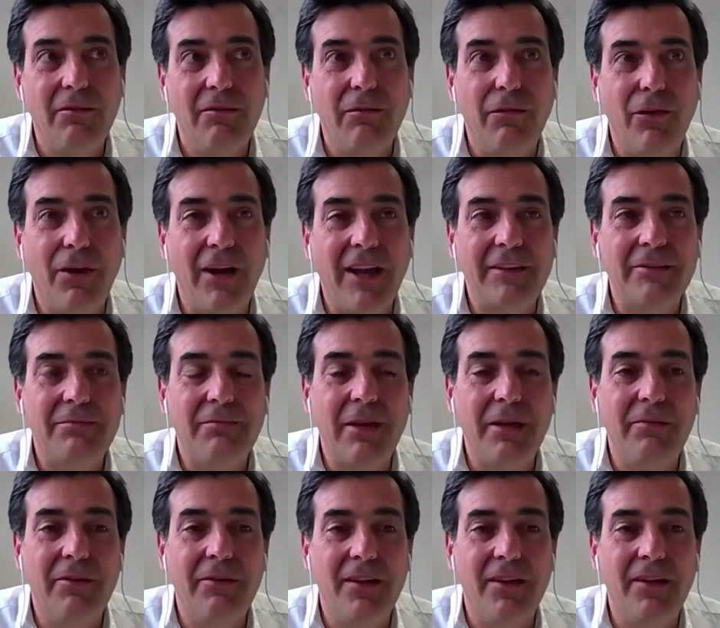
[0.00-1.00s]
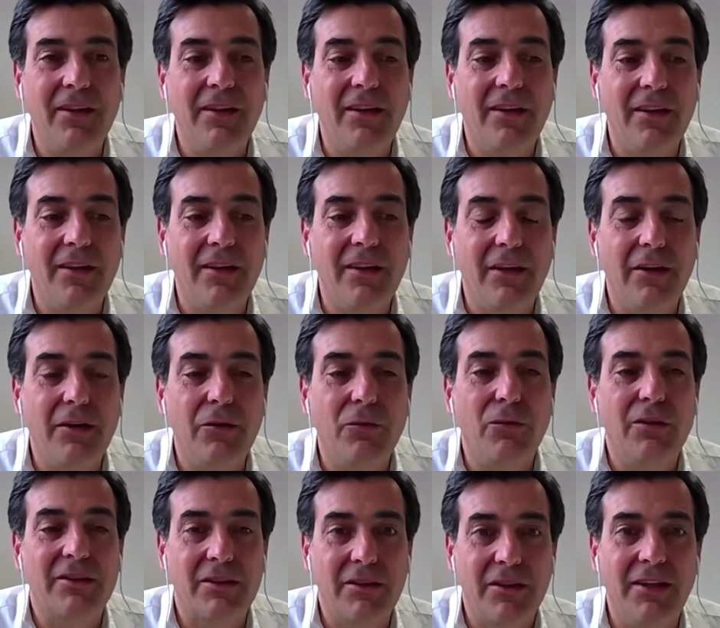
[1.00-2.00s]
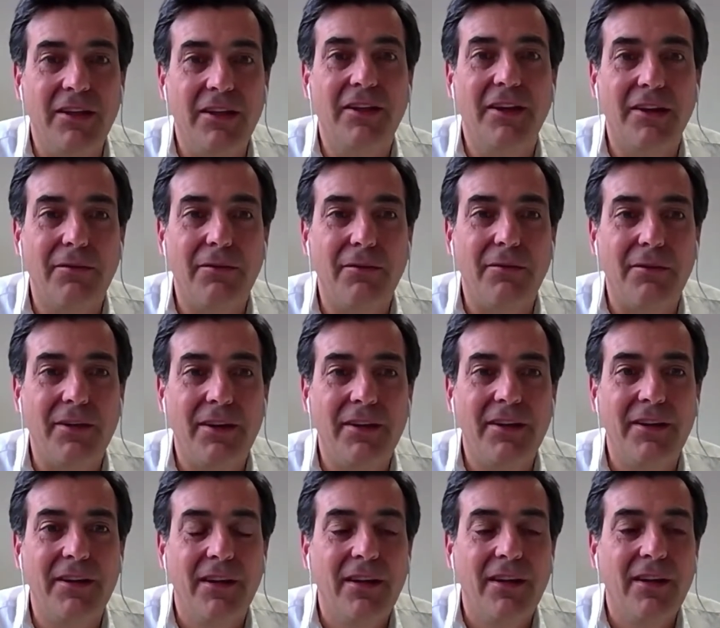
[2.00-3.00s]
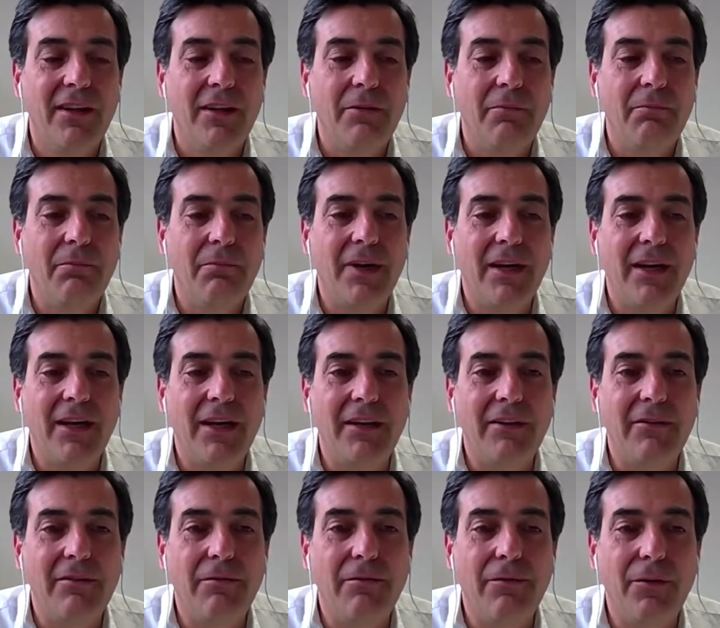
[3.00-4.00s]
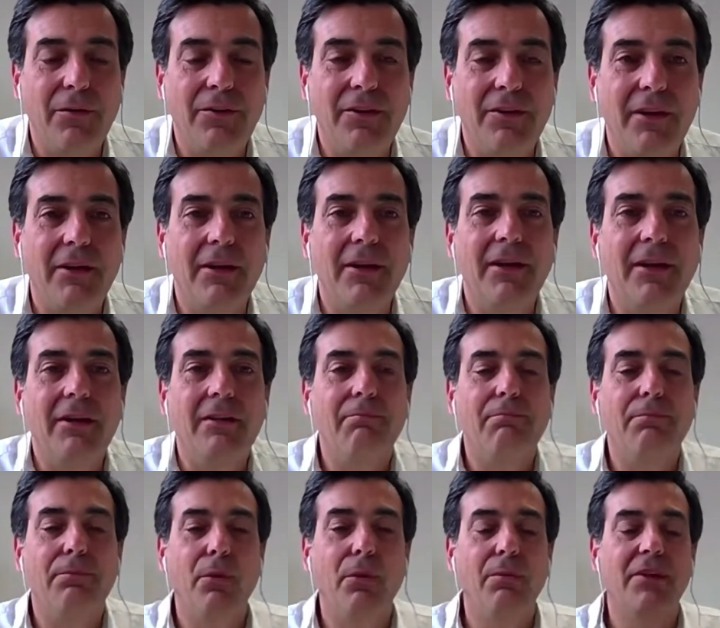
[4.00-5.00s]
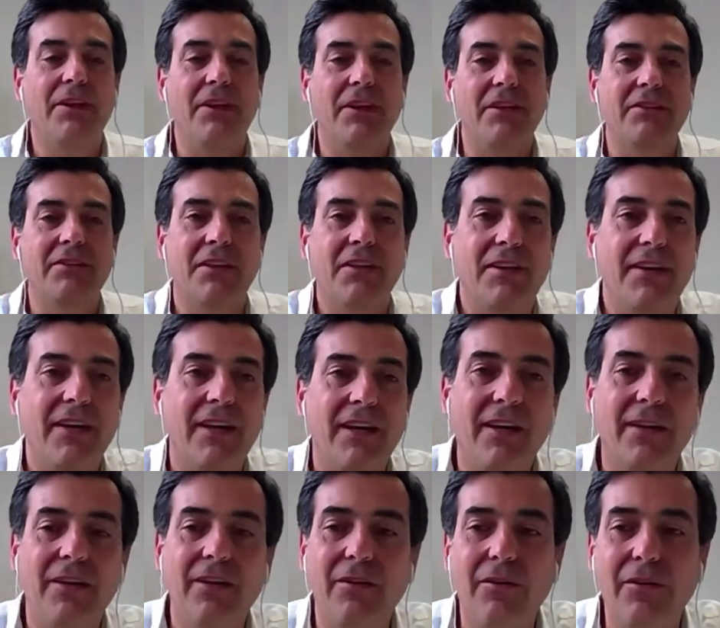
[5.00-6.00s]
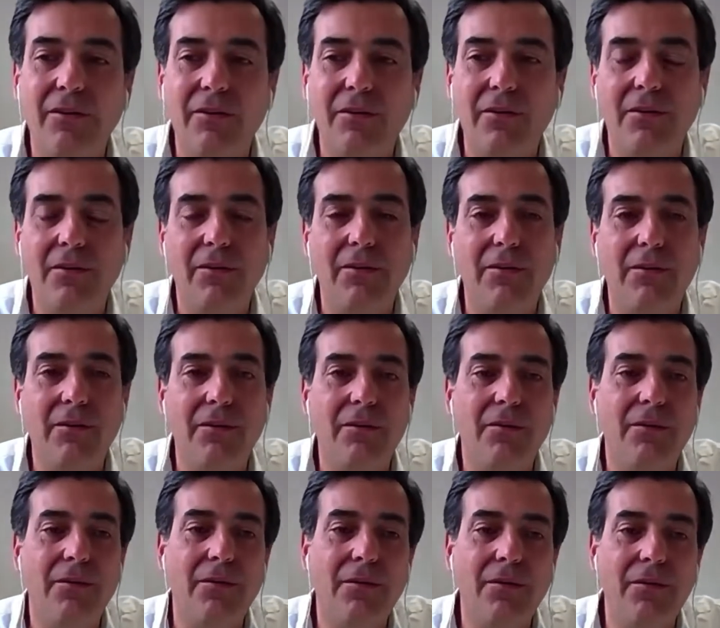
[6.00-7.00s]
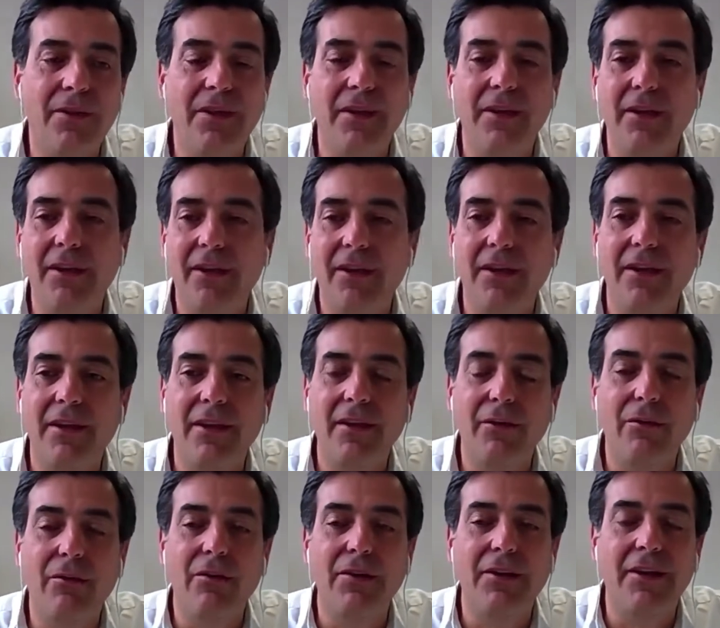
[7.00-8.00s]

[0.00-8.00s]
for us maybe it was clear already, but for the public in general, or all the